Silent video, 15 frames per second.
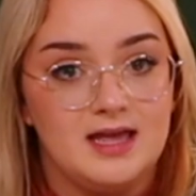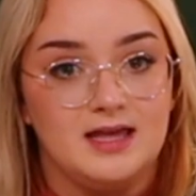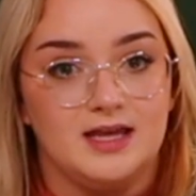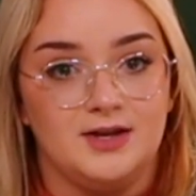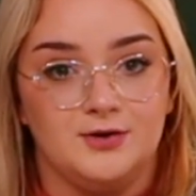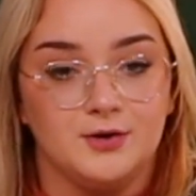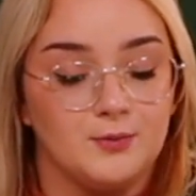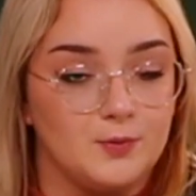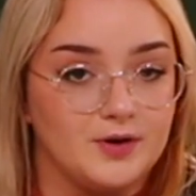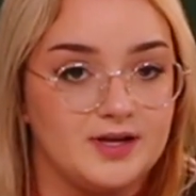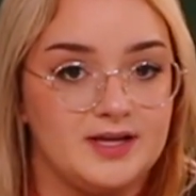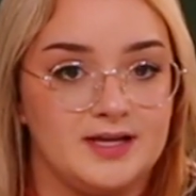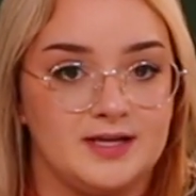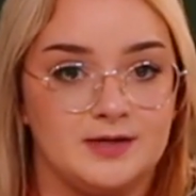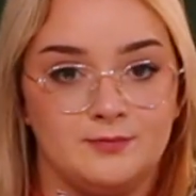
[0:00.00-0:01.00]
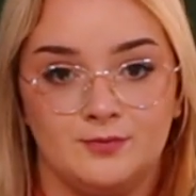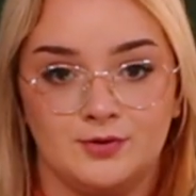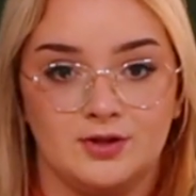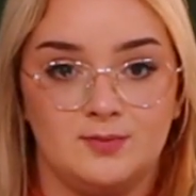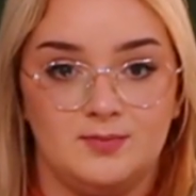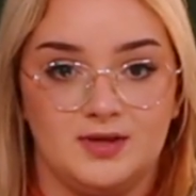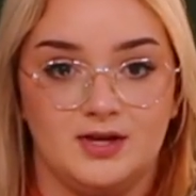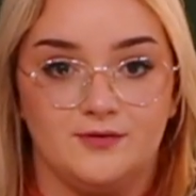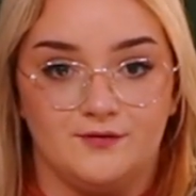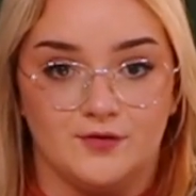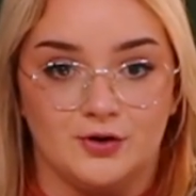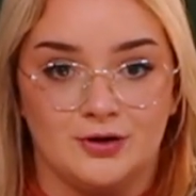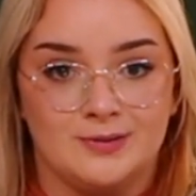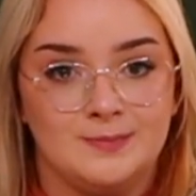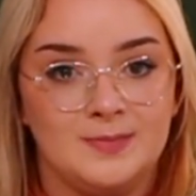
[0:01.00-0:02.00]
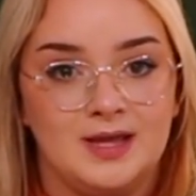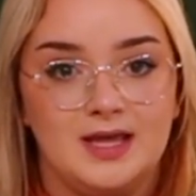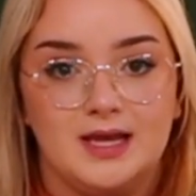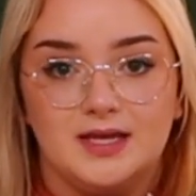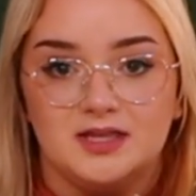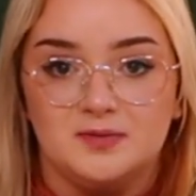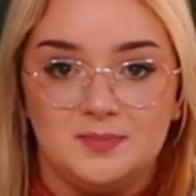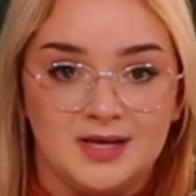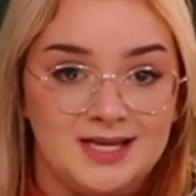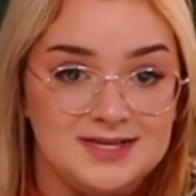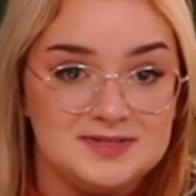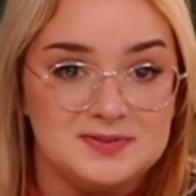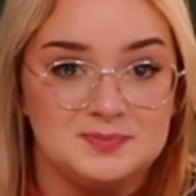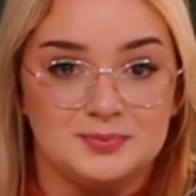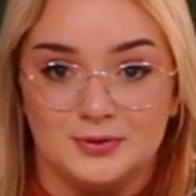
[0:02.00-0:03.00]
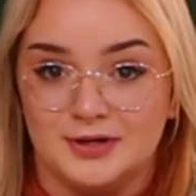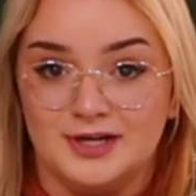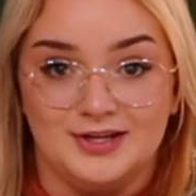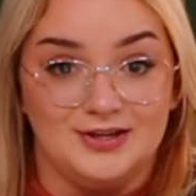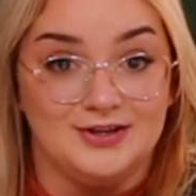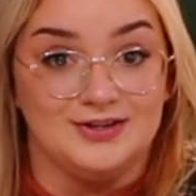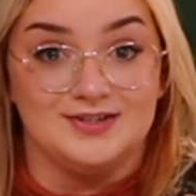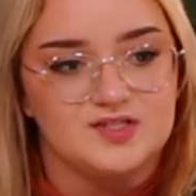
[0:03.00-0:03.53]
and you're working in a really big firm, the pay is pretty good.